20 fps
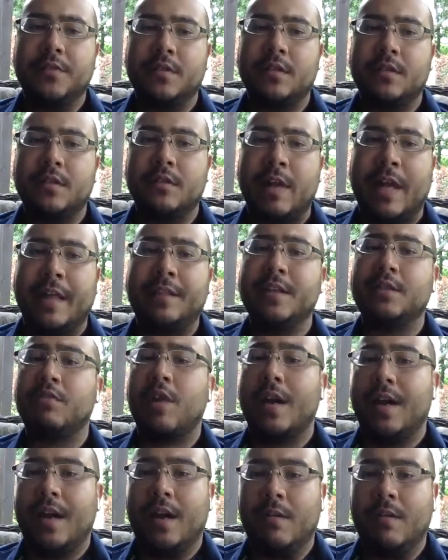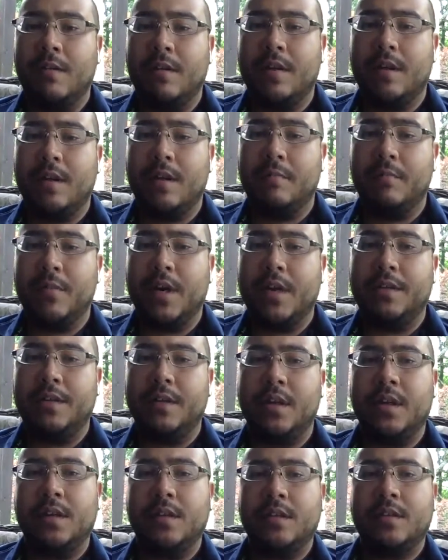at least right now. But I
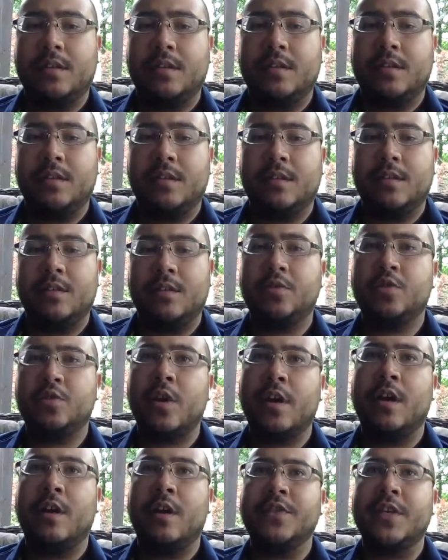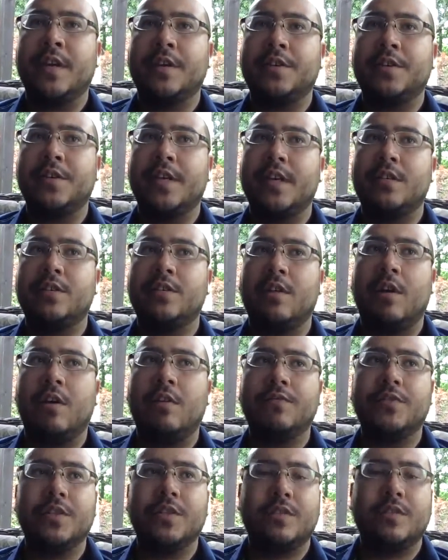think those trade-offs actually get solved
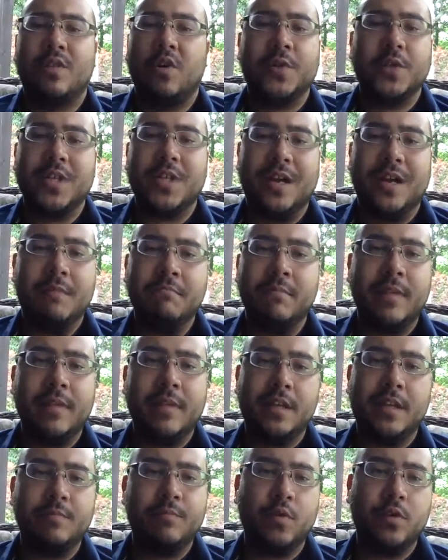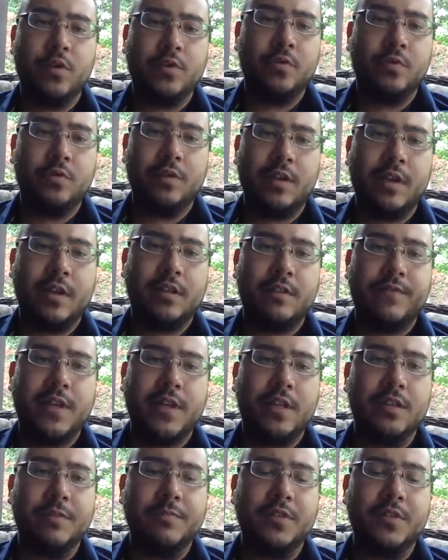just over time as more tools get
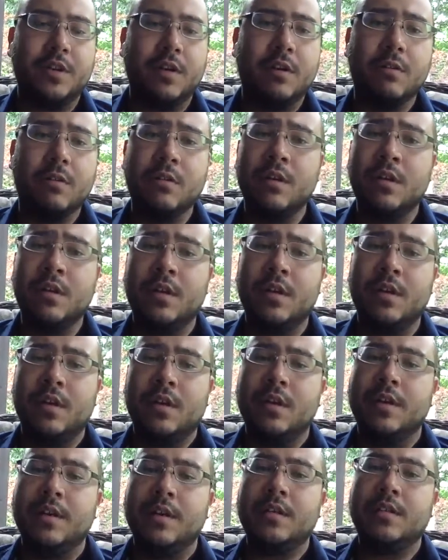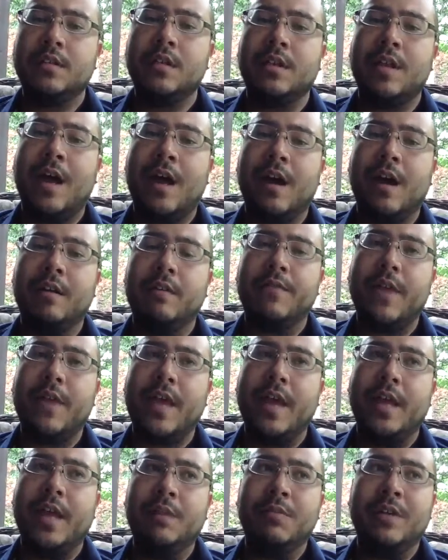developed. So there's a lot of
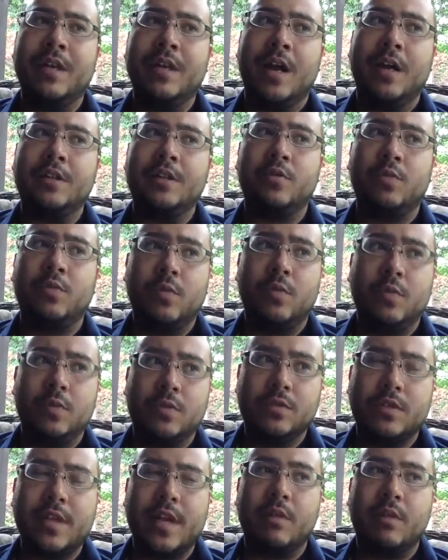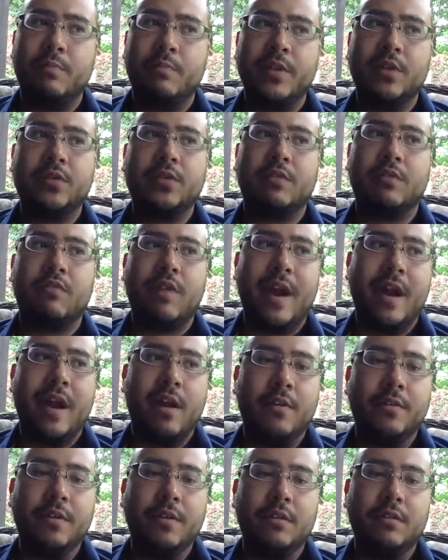API tools that are built
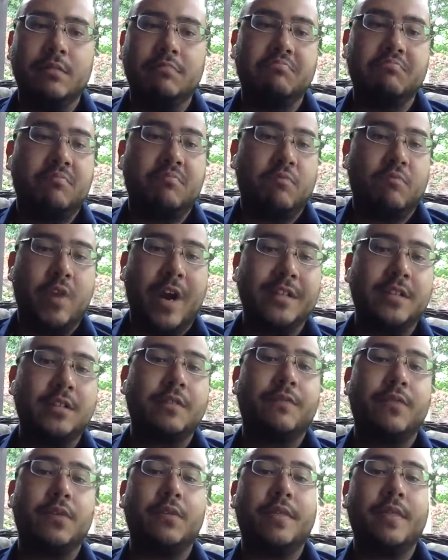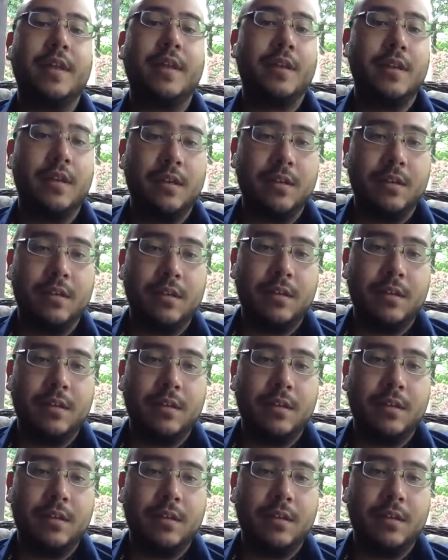around RESTful thinking.